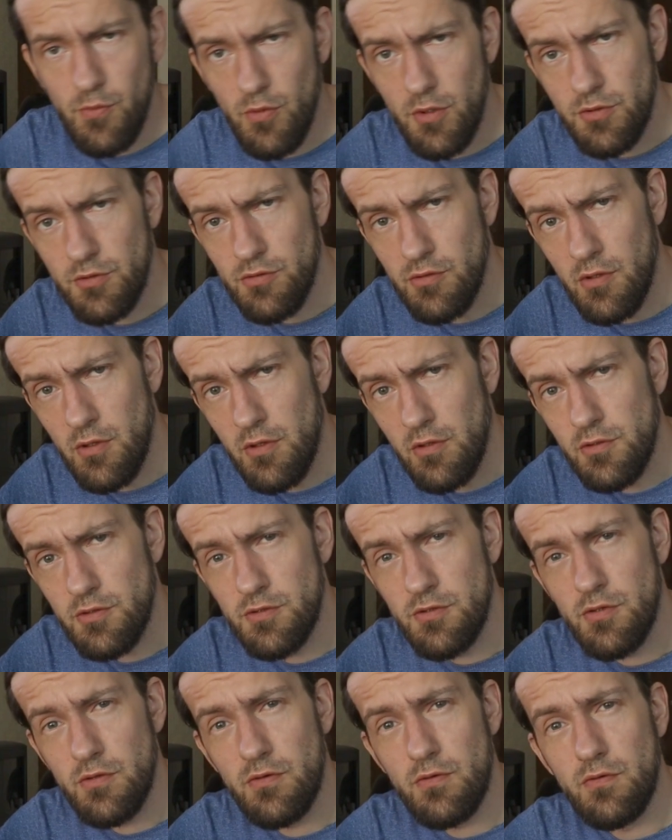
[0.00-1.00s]
you want to
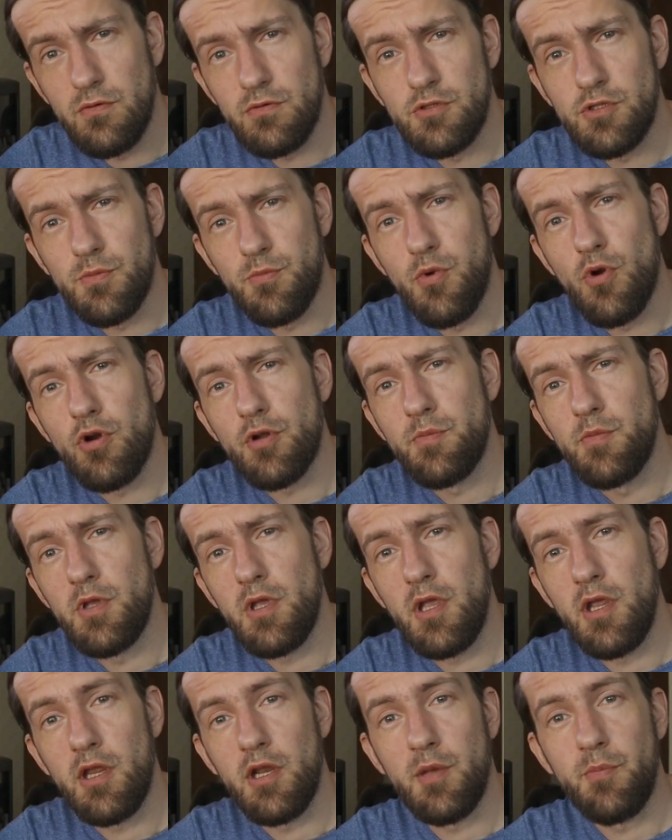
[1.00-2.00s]
also support
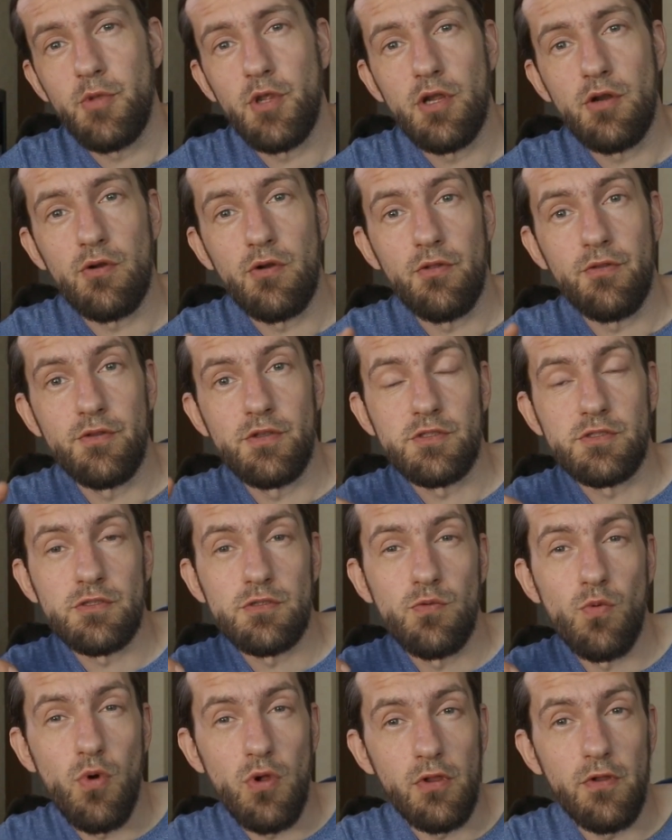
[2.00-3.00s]
me and appear on
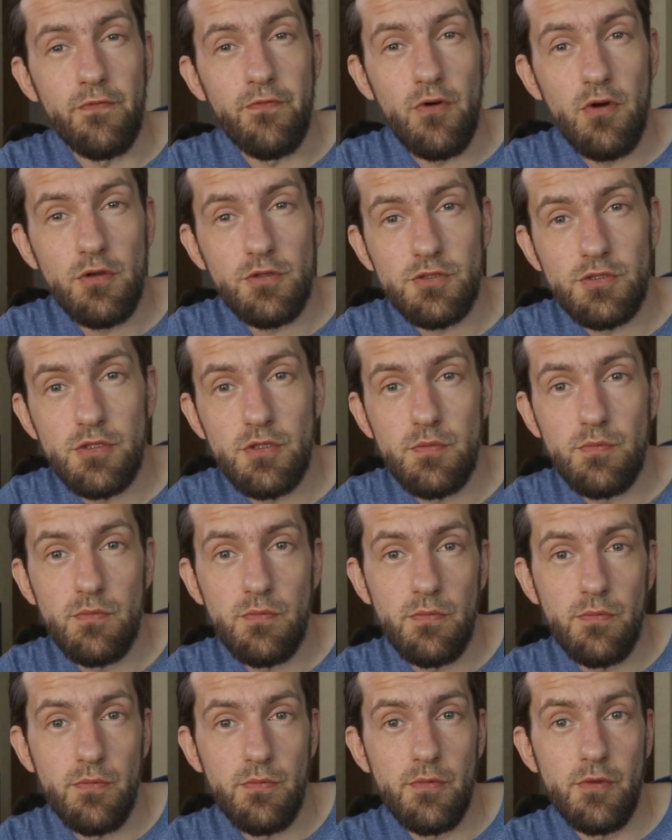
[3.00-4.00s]
this wall of
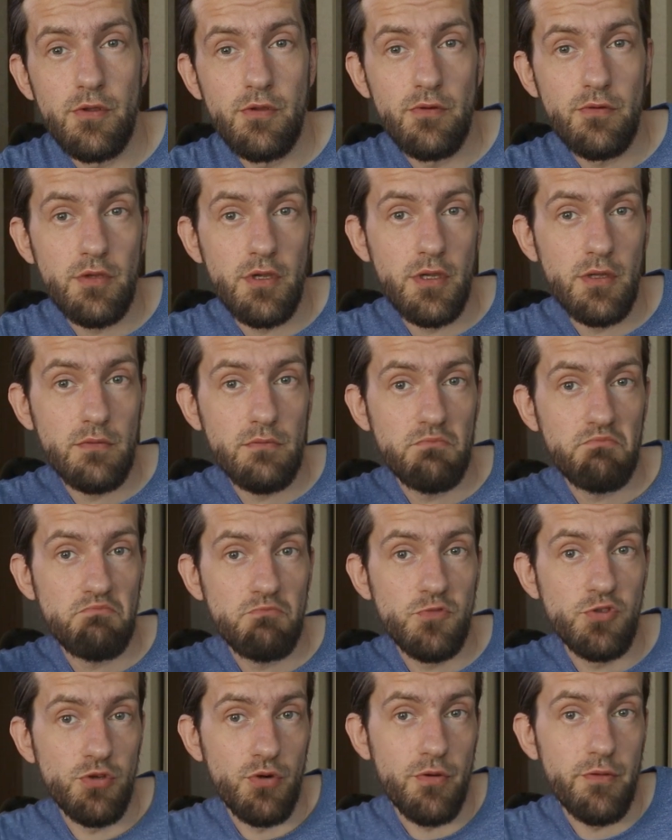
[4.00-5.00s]
awesome, you can
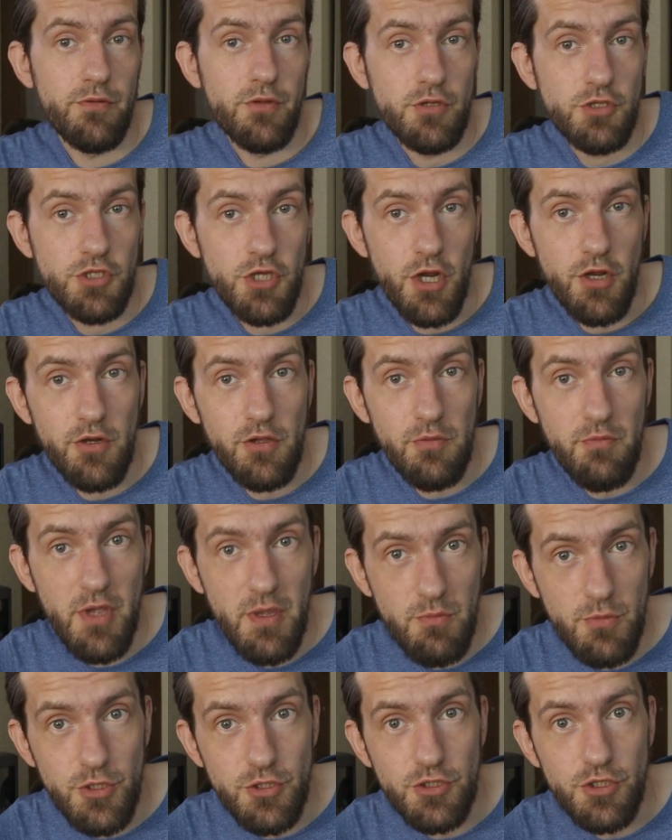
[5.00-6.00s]
join the channel
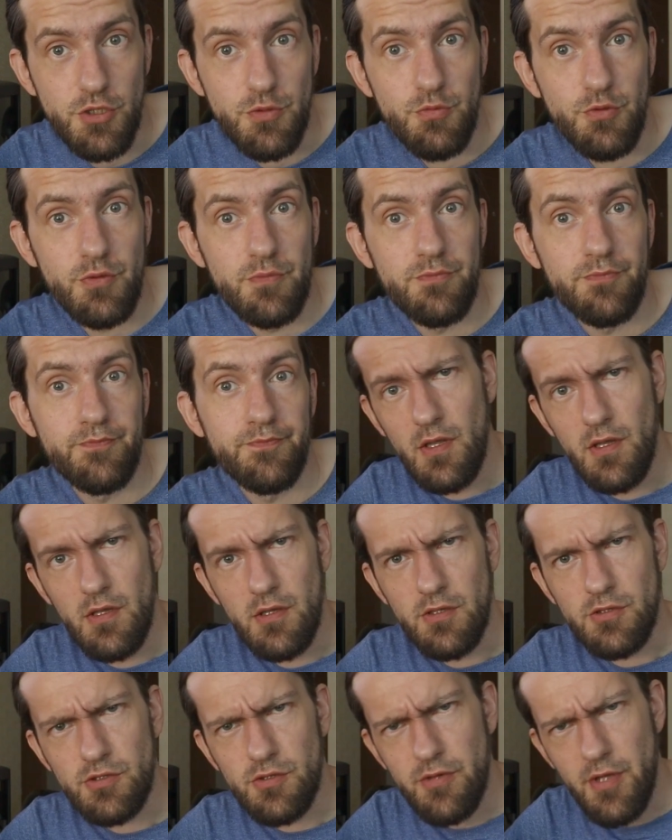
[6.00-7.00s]
membership.
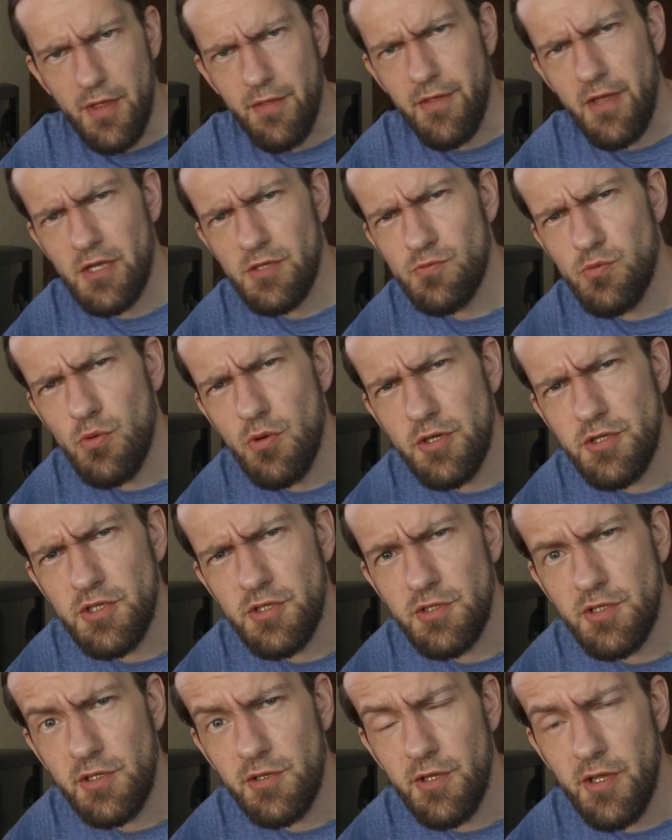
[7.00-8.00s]
So yeah, thanks for
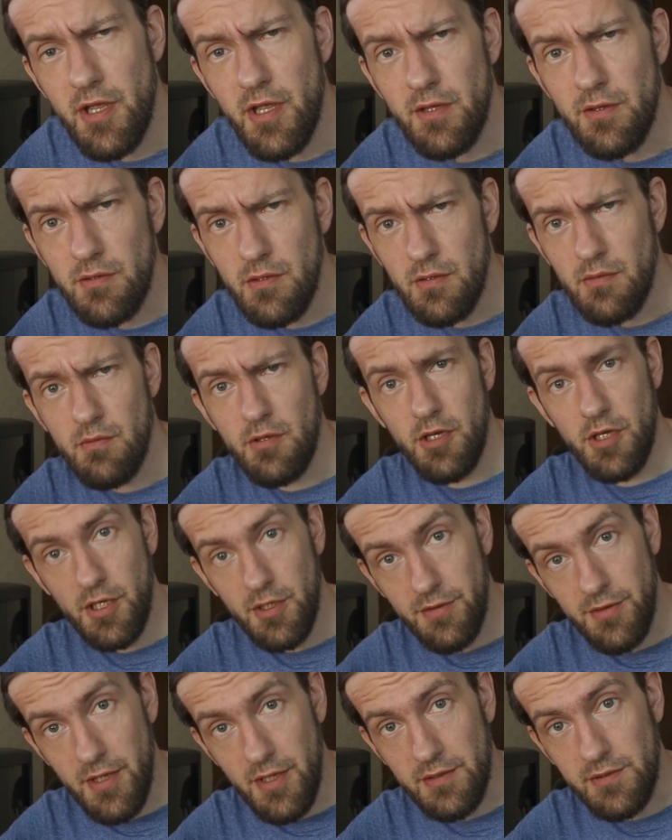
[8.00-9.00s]
watching till the end,
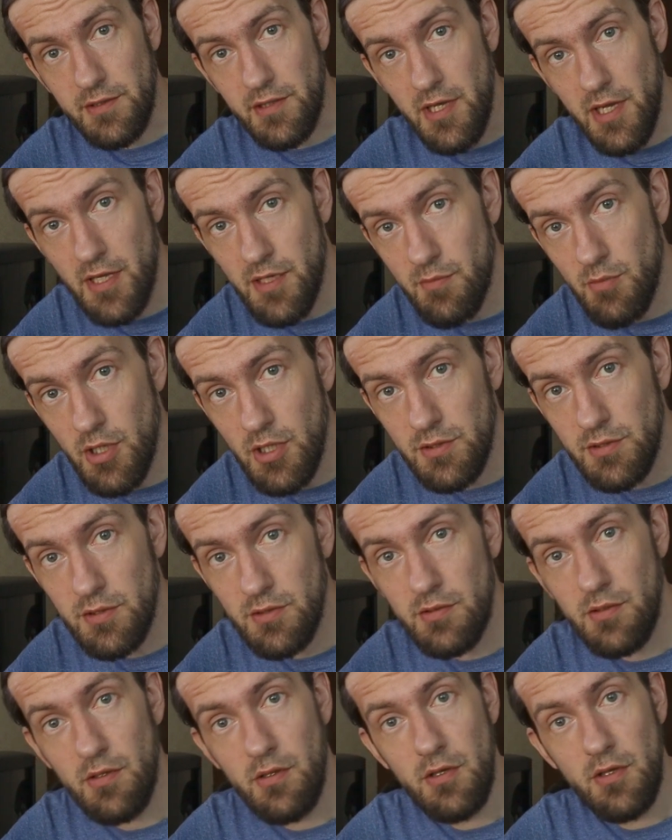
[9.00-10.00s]
hit that like
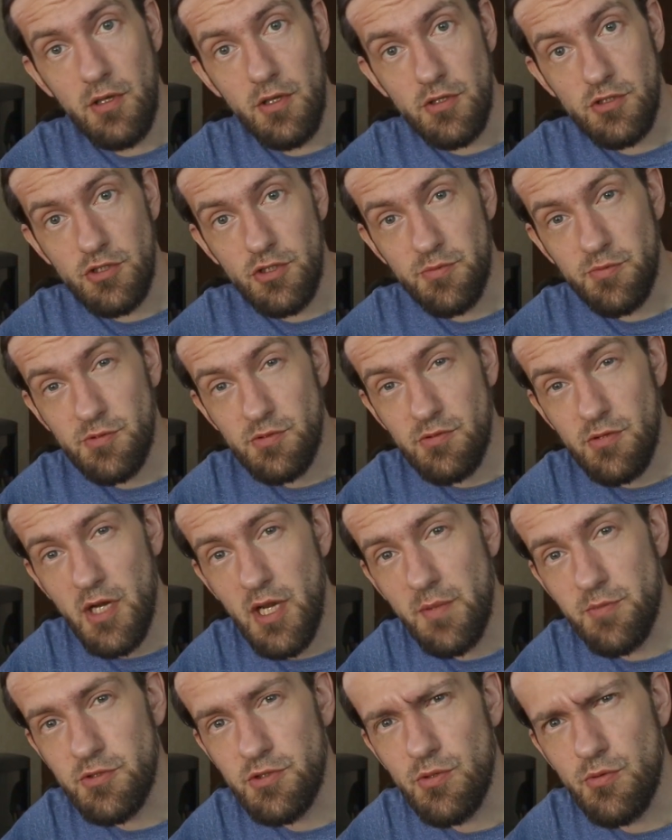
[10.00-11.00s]
button,
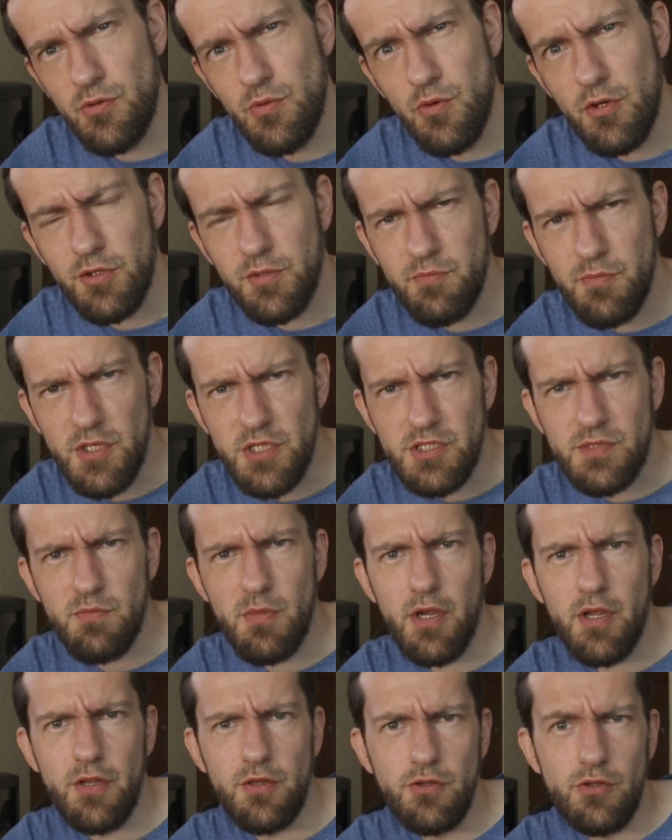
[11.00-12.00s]
subscribe so you won't miss
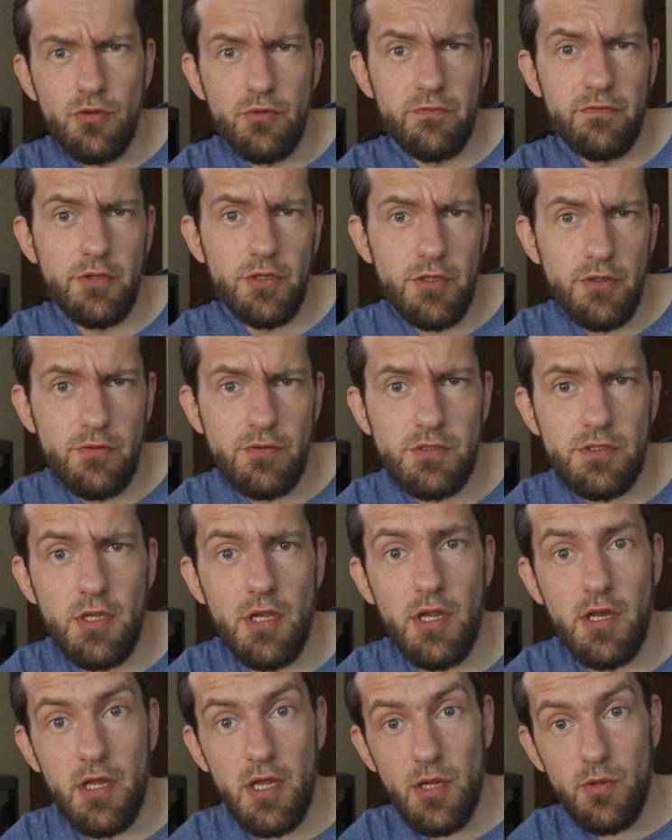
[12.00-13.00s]
my new videos
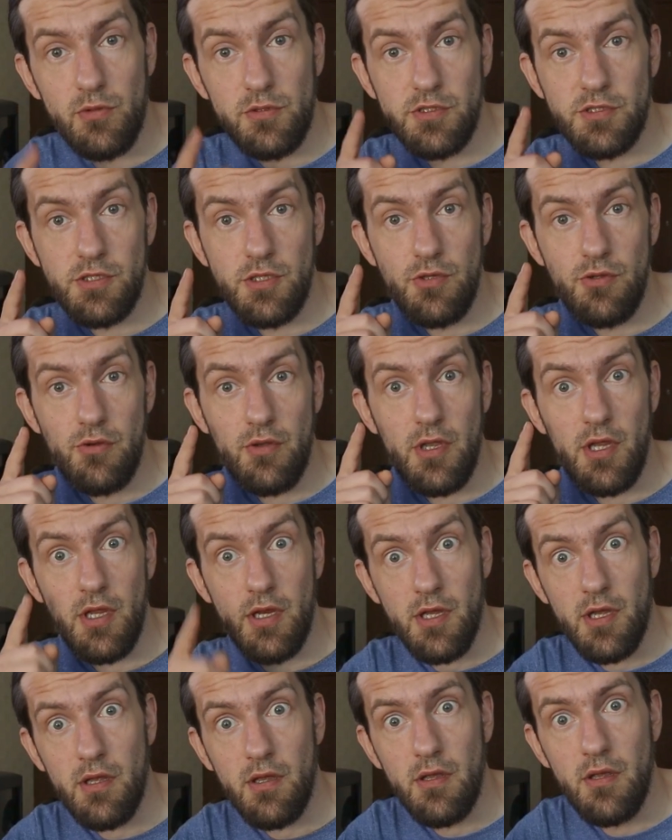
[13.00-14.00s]
and I will see you
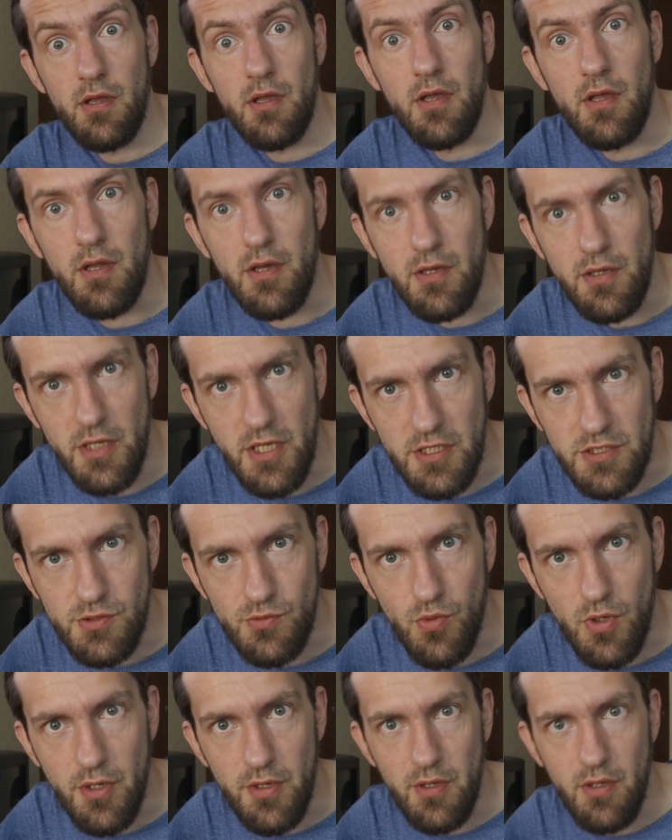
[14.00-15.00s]
in a
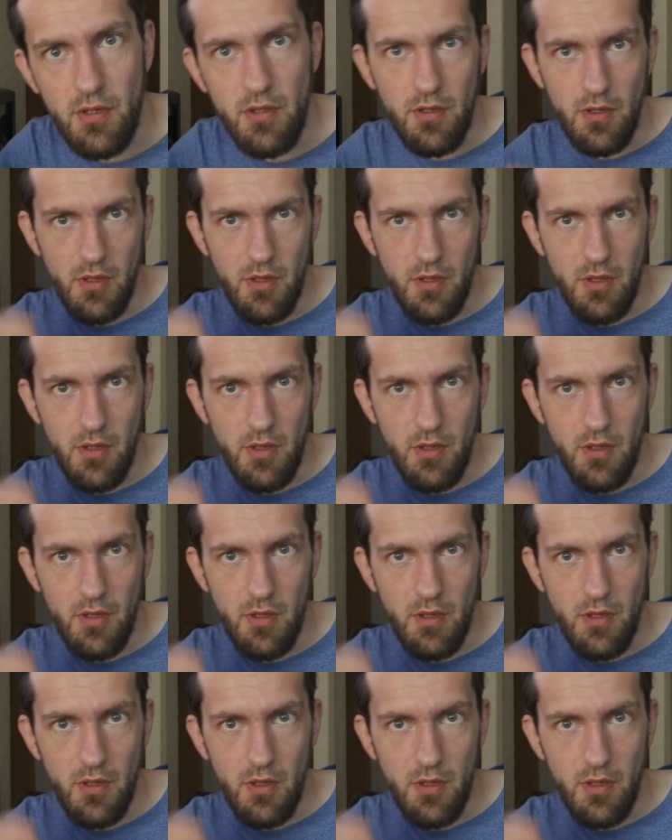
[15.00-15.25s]
next one.